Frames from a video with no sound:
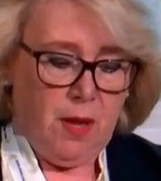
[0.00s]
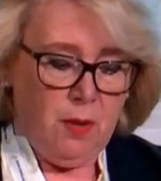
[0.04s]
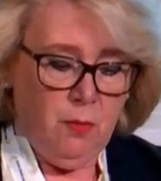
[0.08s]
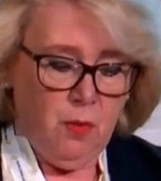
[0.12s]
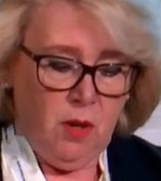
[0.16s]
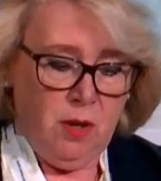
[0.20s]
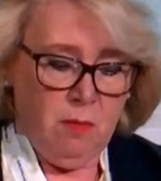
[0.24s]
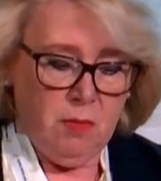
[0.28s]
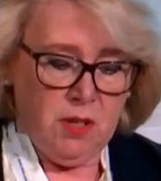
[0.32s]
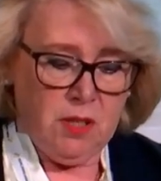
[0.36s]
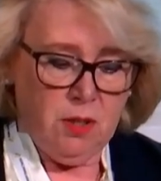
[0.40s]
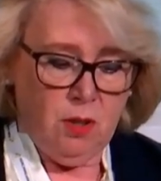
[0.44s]

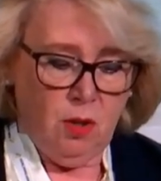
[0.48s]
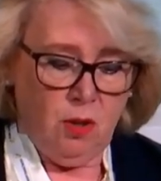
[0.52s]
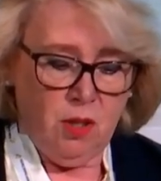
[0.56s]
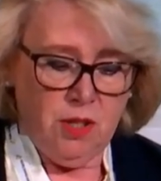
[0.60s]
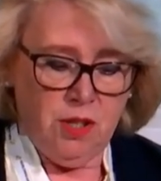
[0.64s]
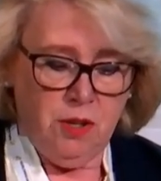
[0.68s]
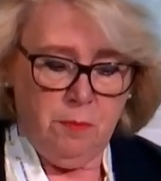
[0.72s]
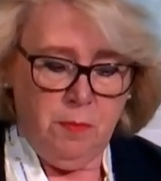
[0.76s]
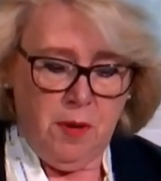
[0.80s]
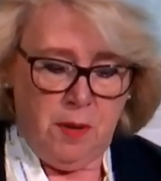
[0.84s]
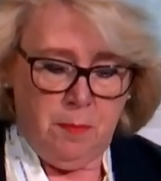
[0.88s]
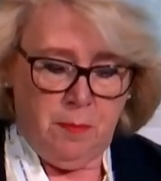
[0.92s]
But we must
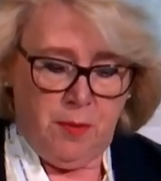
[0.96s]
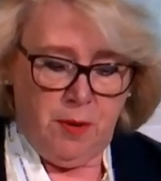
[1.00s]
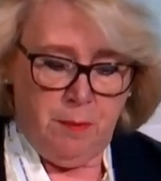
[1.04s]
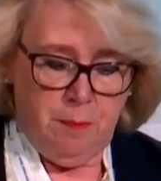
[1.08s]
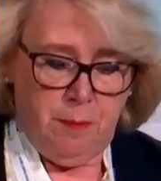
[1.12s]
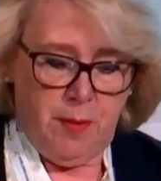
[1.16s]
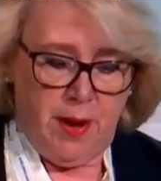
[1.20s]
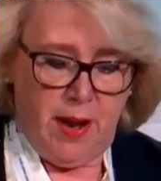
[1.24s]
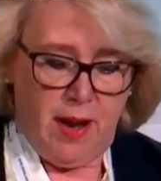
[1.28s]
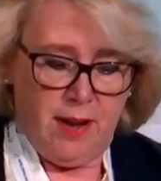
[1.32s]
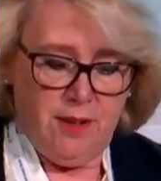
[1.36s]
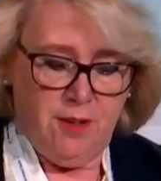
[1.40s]
also be
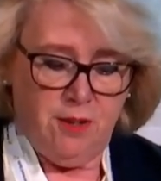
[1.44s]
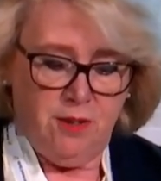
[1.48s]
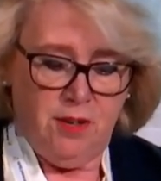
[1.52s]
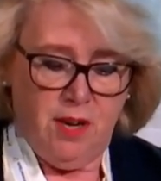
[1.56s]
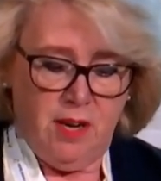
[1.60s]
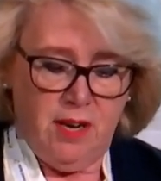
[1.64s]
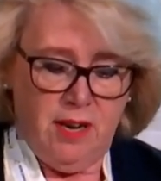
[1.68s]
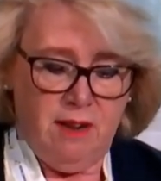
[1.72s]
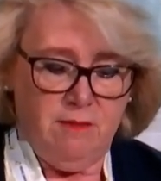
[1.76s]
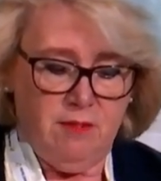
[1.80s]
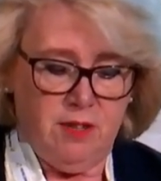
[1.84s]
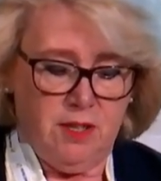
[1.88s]
prepared
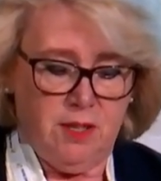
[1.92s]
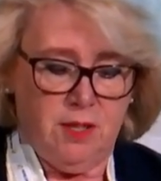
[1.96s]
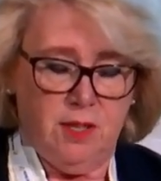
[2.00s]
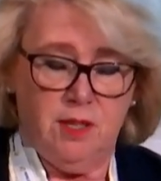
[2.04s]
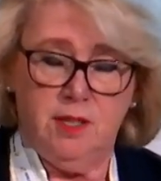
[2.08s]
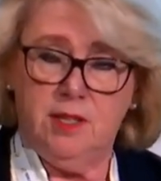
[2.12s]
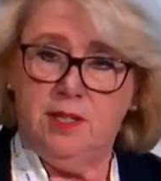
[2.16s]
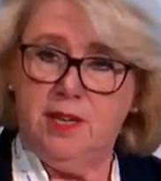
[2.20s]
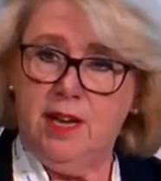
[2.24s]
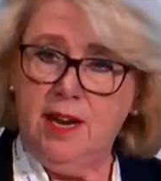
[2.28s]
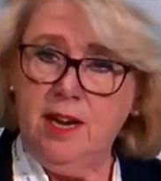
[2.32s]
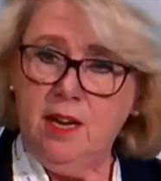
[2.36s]
to deliver
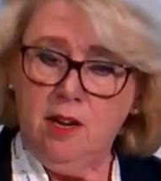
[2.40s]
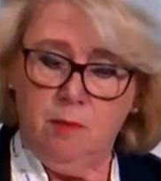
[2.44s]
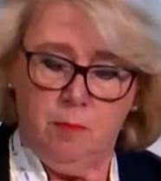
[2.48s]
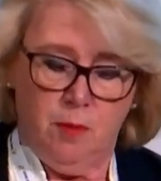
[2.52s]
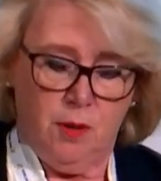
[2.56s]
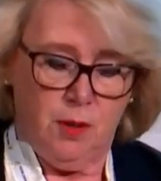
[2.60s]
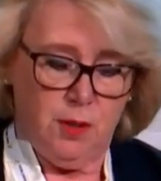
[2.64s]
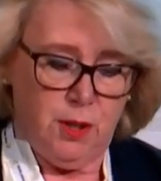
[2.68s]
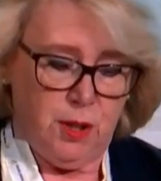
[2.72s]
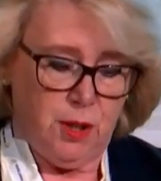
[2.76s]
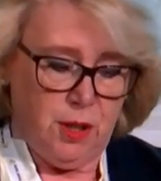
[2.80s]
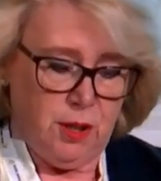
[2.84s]

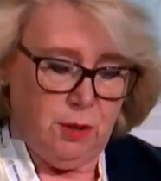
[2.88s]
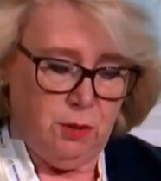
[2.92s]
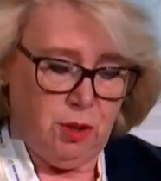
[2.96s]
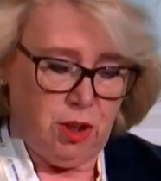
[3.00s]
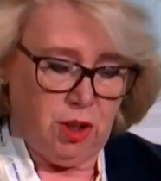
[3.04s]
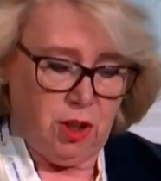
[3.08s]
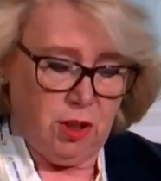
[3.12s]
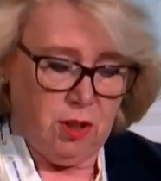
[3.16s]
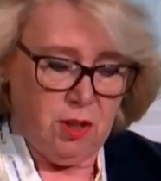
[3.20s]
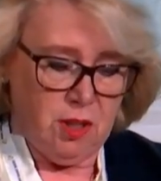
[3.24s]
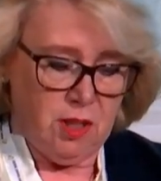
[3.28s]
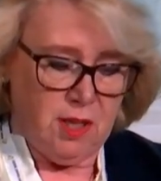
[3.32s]
sustainable
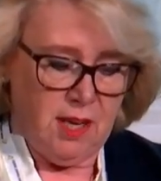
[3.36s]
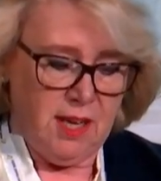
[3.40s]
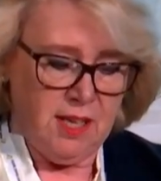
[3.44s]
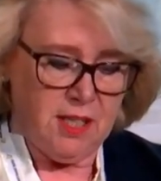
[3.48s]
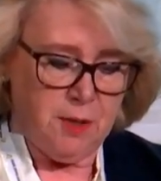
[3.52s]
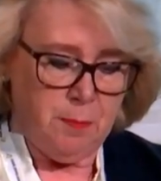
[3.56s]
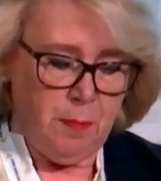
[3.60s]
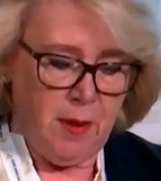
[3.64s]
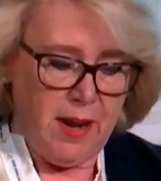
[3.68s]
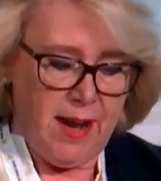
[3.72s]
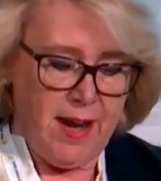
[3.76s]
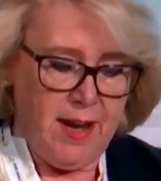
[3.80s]
solutions,
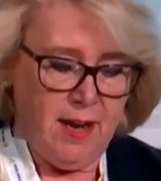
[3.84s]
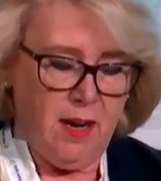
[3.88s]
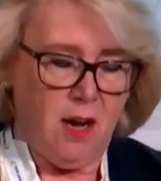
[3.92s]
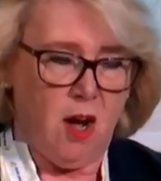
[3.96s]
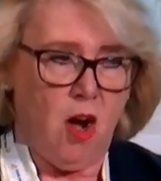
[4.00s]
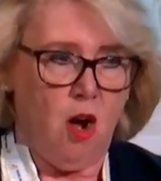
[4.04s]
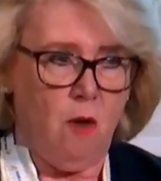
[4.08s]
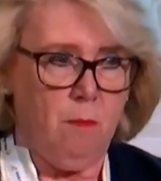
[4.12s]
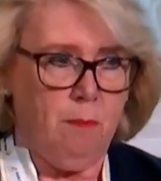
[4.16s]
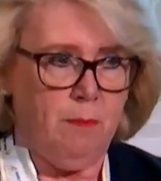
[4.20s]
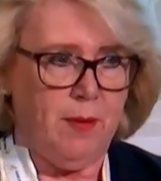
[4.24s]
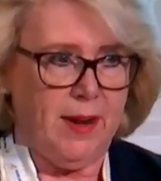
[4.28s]

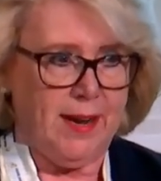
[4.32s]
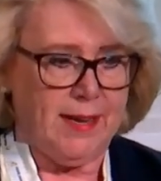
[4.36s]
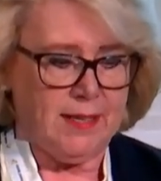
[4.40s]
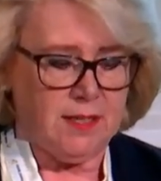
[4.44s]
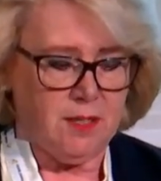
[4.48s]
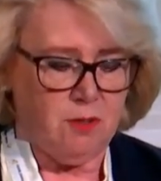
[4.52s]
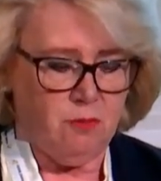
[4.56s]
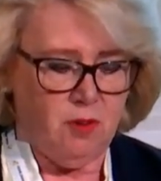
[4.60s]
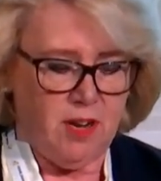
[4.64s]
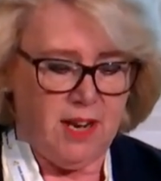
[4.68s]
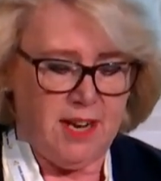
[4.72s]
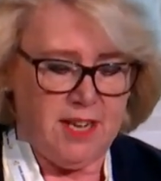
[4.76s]
explain
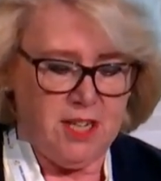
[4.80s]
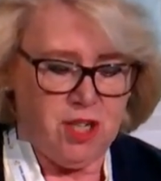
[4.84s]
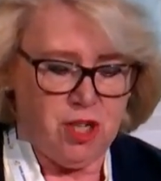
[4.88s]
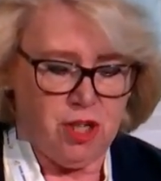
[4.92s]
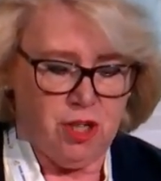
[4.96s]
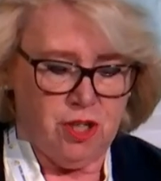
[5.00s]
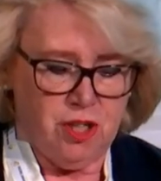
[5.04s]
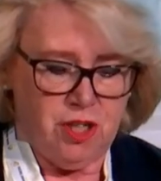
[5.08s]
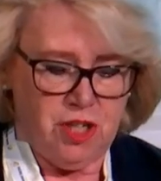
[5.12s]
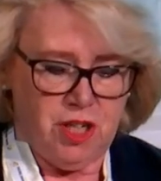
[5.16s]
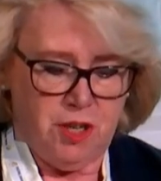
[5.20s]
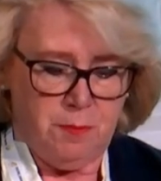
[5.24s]
complex
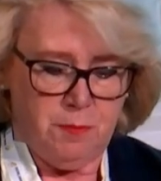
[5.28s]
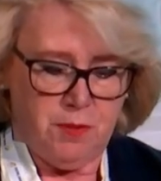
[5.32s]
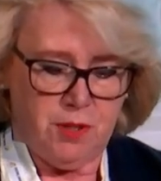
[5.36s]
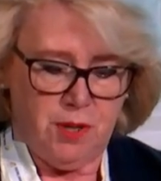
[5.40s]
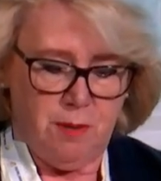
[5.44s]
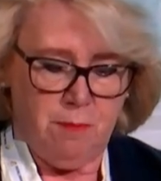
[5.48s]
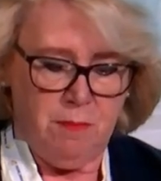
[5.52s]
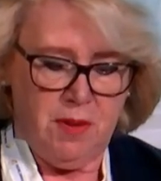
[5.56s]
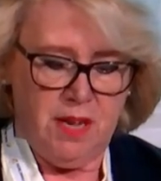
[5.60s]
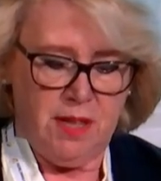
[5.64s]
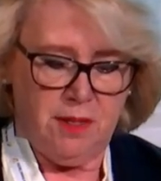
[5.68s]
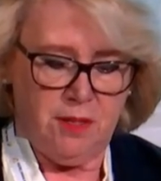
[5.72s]

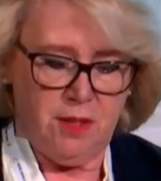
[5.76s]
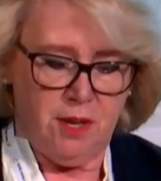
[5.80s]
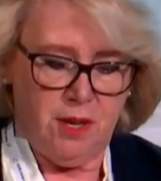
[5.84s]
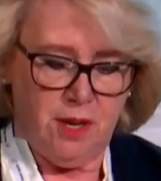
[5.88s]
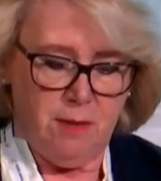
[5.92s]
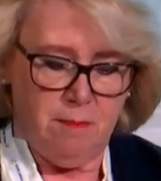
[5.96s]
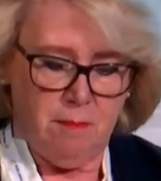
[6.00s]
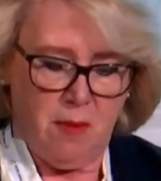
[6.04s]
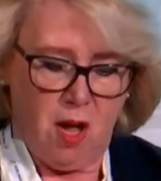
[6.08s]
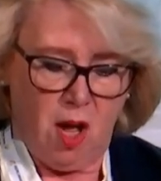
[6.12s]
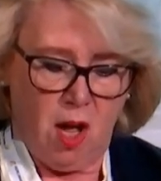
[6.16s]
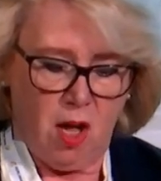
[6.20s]
relationships, and meet
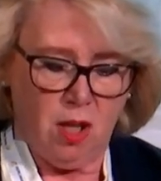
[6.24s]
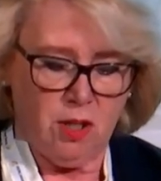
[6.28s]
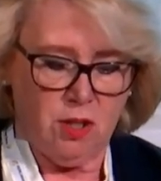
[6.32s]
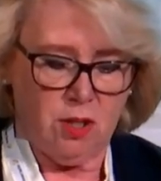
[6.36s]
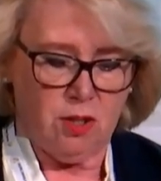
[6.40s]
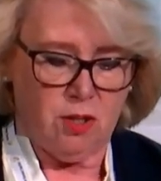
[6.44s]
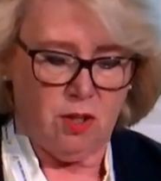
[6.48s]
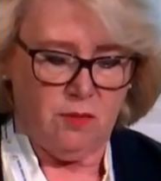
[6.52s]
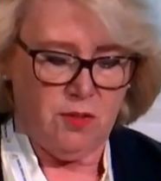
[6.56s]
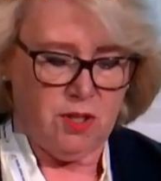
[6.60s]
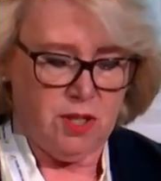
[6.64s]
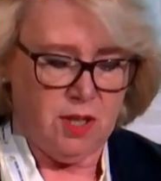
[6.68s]
the
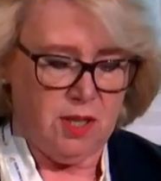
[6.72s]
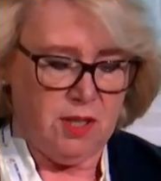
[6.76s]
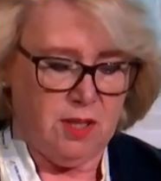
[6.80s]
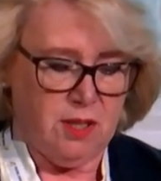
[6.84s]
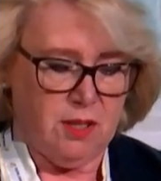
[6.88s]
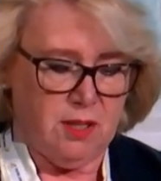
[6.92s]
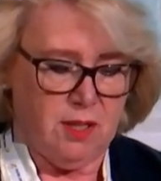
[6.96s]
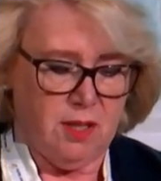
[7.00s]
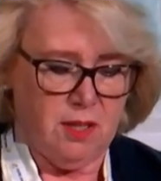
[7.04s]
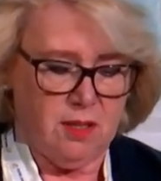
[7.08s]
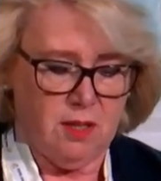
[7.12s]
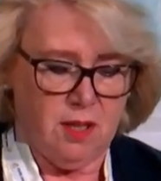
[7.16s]
demands of
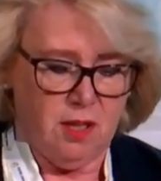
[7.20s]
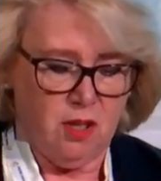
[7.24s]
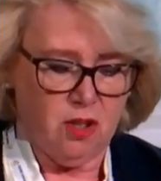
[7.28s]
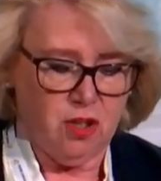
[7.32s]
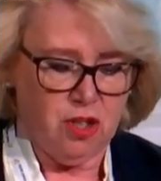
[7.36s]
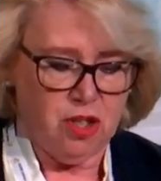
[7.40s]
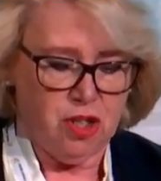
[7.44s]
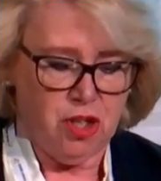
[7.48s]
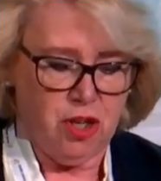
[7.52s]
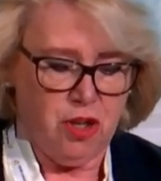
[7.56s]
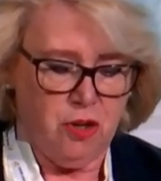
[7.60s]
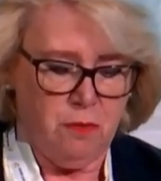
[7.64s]
citizens
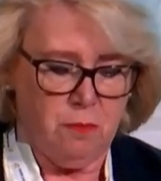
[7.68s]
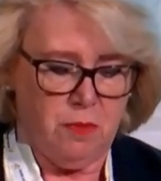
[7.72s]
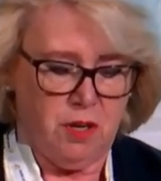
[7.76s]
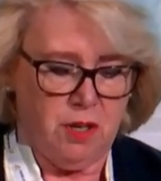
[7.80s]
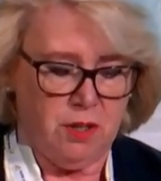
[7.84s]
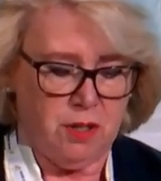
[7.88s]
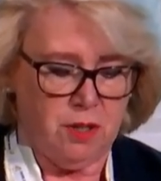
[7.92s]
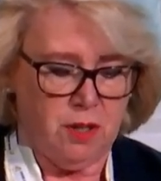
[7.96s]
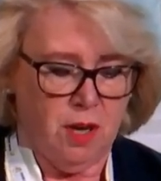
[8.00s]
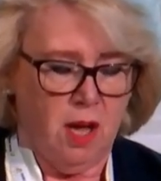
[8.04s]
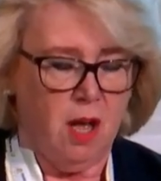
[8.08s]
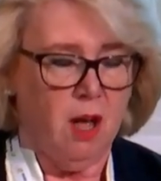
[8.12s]
and
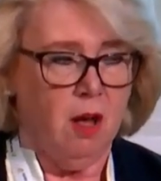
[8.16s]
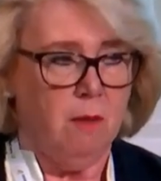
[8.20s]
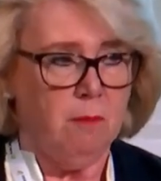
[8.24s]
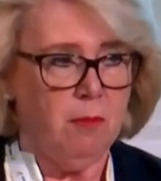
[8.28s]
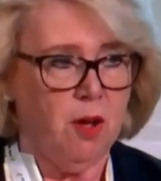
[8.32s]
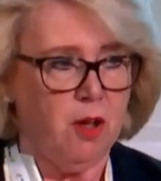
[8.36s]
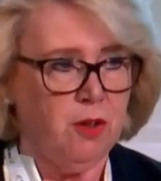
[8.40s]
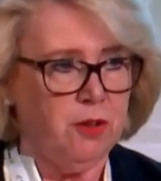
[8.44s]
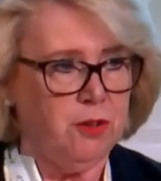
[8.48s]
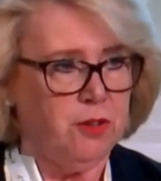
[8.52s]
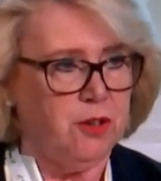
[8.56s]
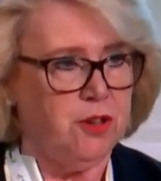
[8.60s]
consumers,
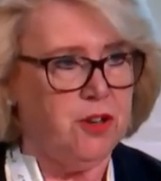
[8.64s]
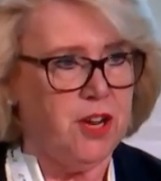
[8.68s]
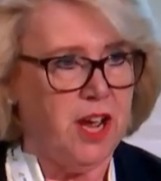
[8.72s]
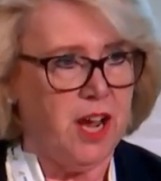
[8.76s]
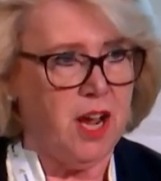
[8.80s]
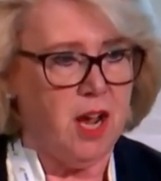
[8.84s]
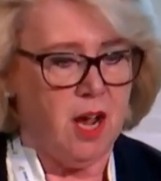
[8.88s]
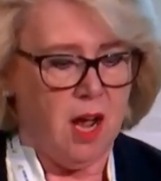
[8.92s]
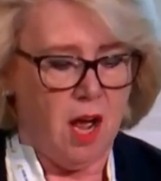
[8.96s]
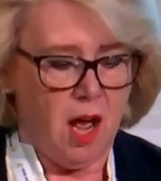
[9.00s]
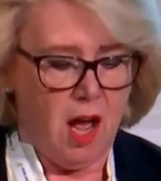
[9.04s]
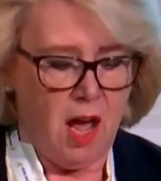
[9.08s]
both
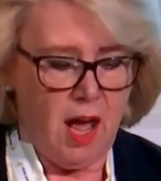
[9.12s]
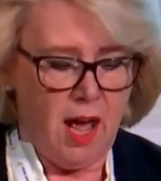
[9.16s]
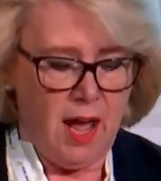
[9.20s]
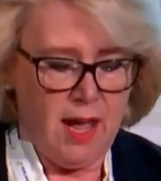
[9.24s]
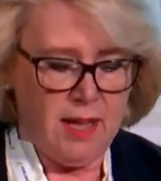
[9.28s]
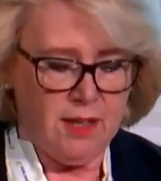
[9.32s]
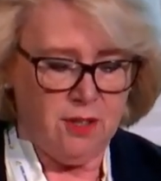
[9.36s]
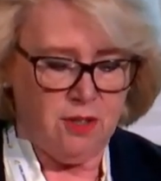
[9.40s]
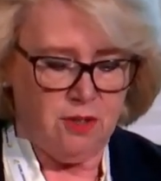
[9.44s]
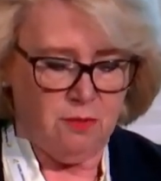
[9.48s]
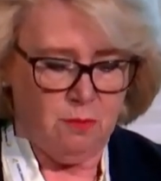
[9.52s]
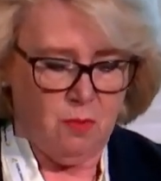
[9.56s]
today
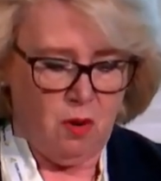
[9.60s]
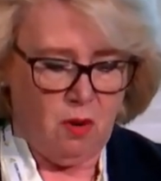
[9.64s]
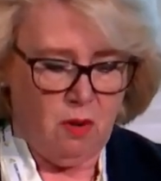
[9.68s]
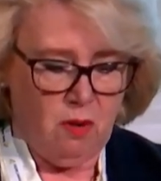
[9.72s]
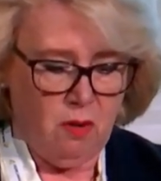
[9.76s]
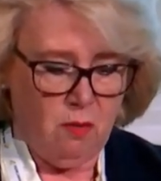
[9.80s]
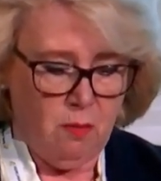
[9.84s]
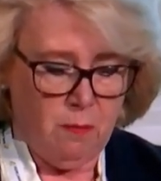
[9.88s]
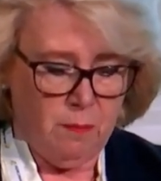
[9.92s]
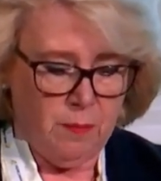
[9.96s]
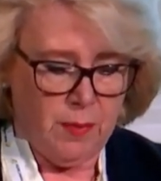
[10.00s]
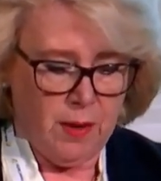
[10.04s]
and
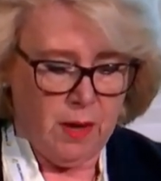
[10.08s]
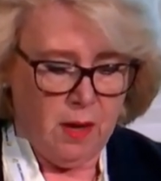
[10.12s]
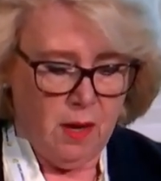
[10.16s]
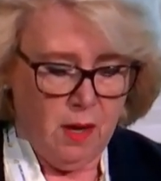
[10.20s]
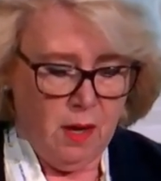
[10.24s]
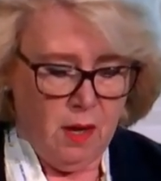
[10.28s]
tomorrow.